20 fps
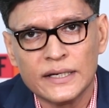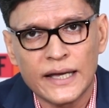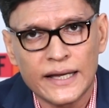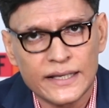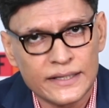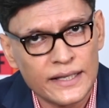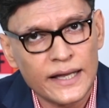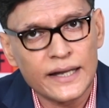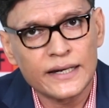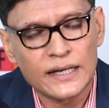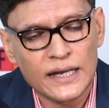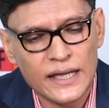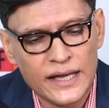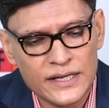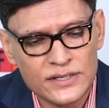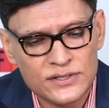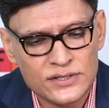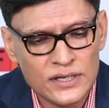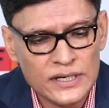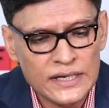and that
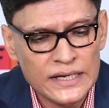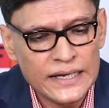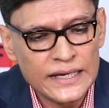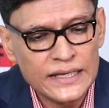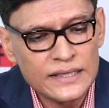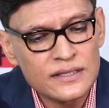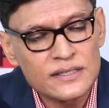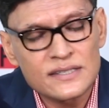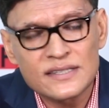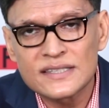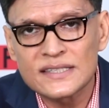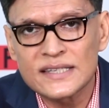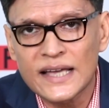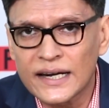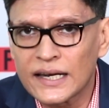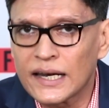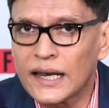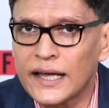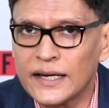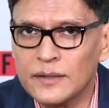lies in the
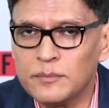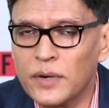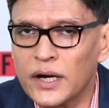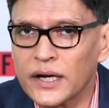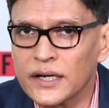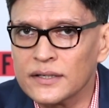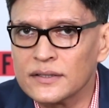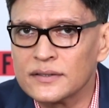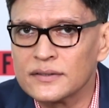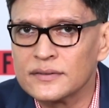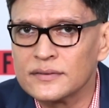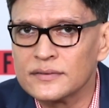satellite bucket.